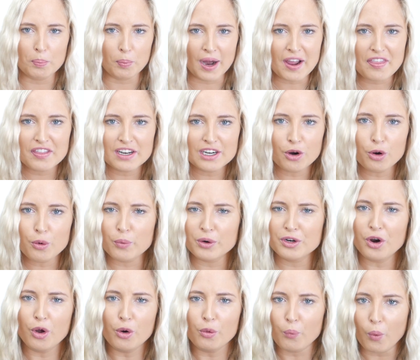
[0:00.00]
of breath and
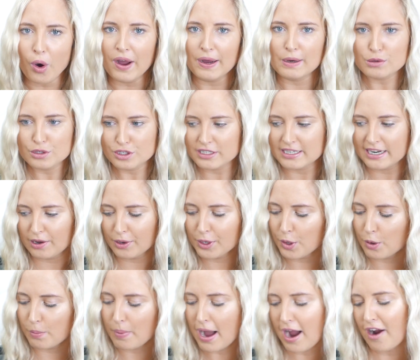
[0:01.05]
don't know what else to tell
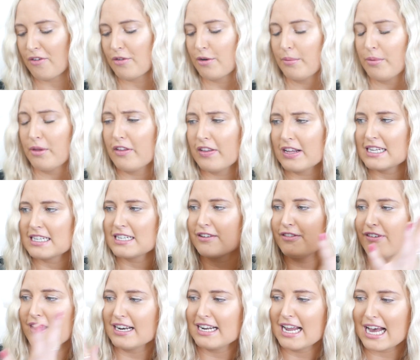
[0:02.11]
you apart from that this is a
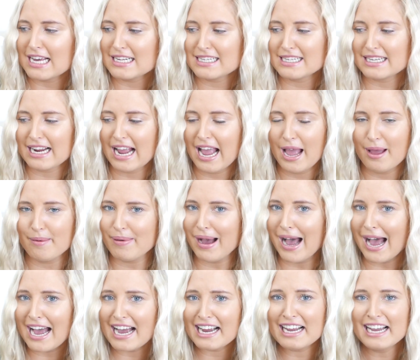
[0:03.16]
fantastic
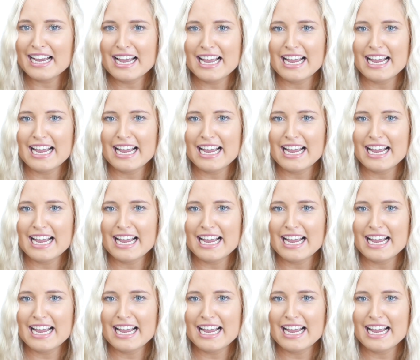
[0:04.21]
handbag.